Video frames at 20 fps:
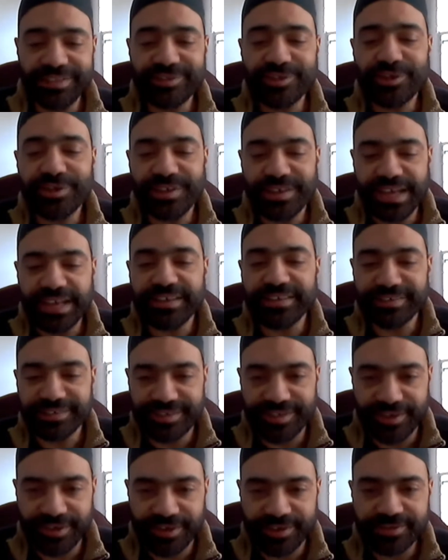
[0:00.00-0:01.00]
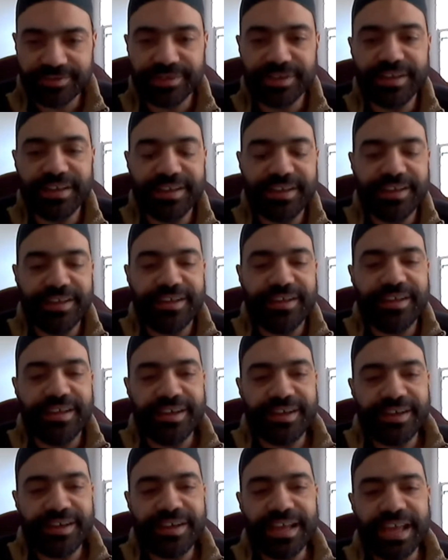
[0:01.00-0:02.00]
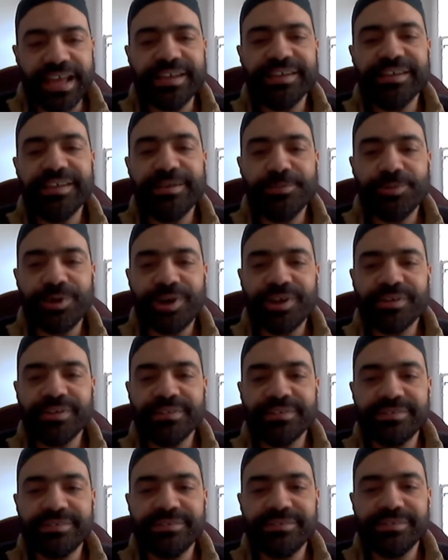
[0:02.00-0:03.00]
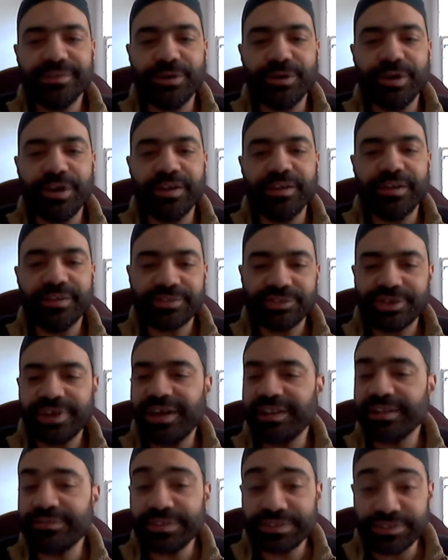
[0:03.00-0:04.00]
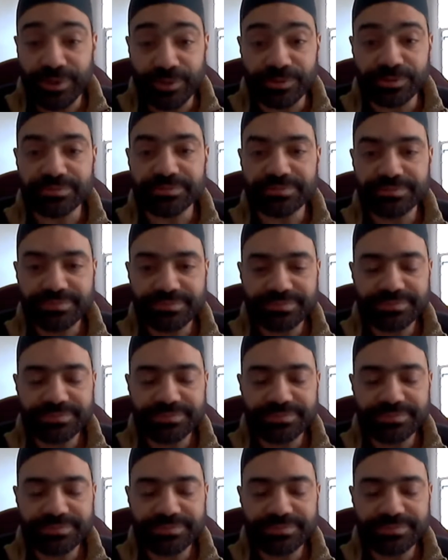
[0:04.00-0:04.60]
took a liking to her, and he wanted a child of his own.